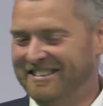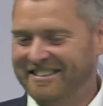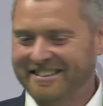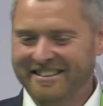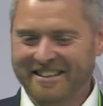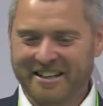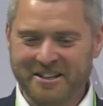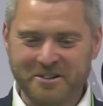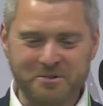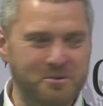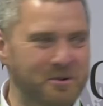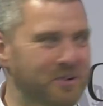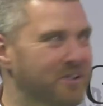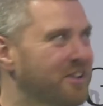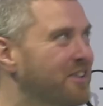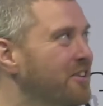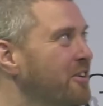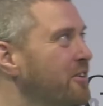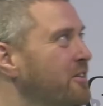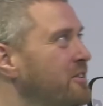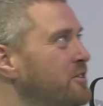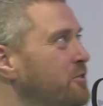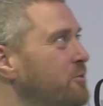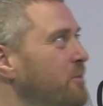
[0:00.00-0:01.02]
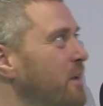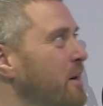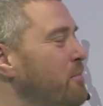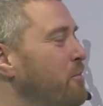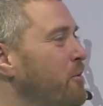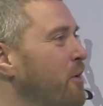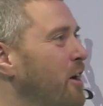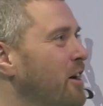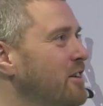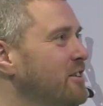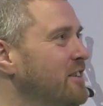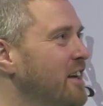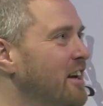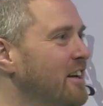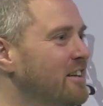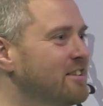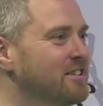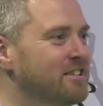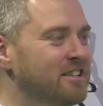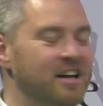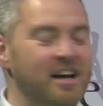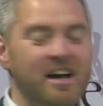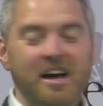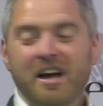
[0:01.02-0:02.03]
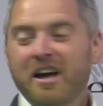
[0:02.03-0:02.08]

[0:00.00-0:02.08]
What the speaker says: and to work on all these great projects?